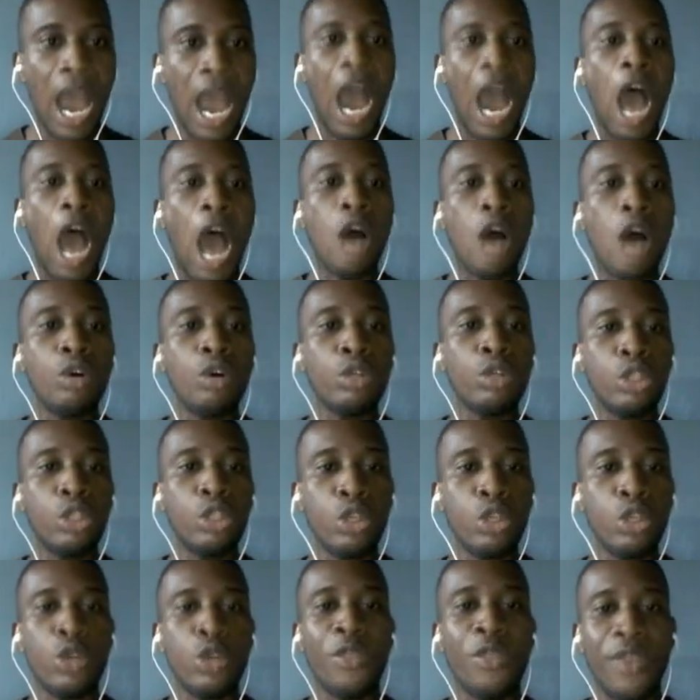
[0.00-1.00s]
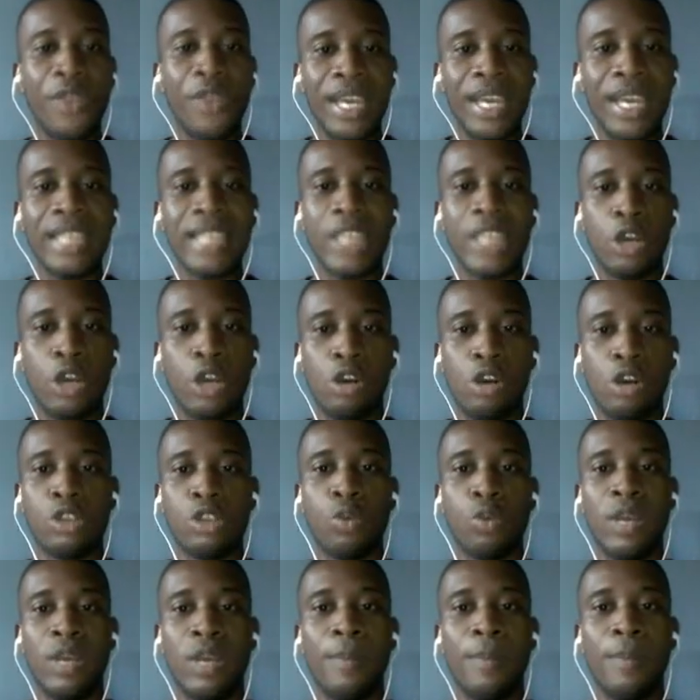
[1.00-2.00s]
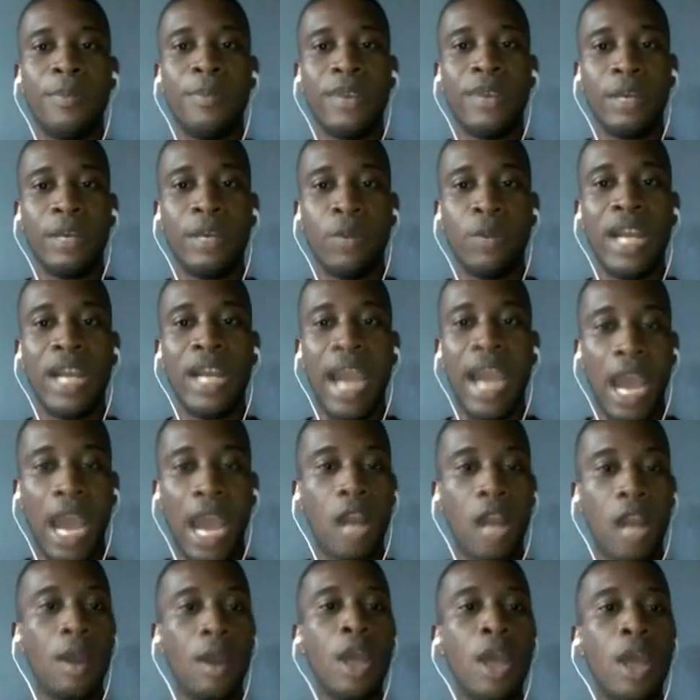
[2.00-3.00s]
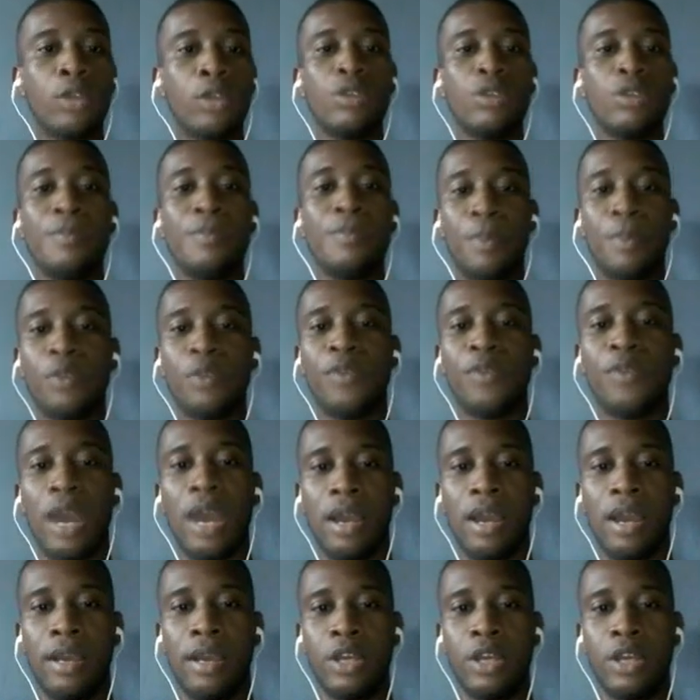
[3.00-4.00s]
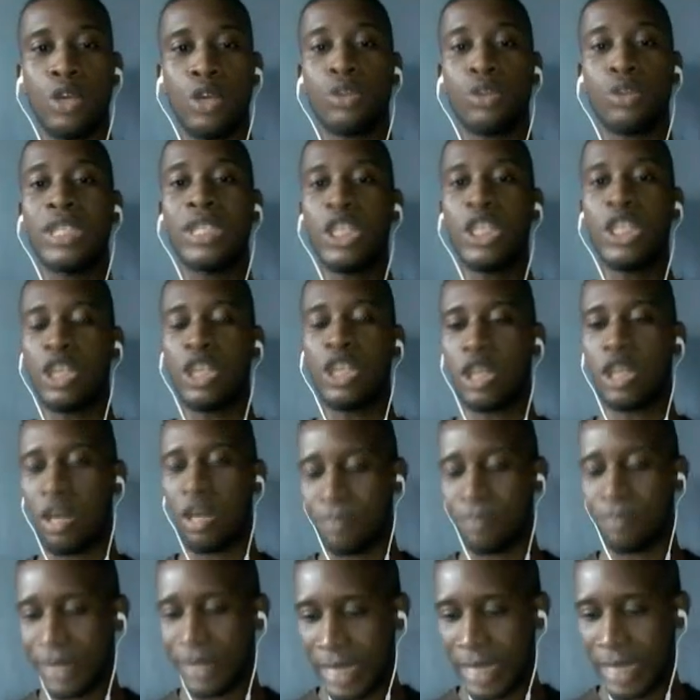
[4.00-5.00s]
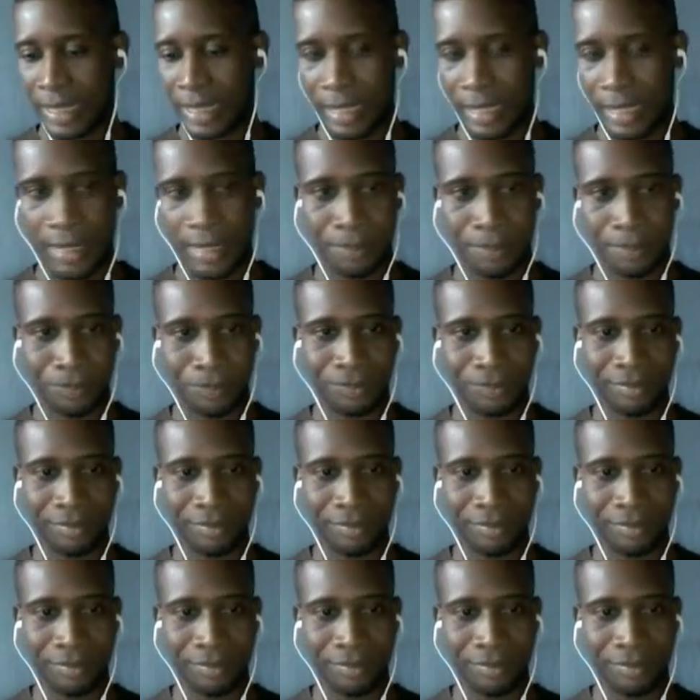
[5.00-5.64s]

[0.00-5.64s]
how do you think the course will help to improve your teaching competencies?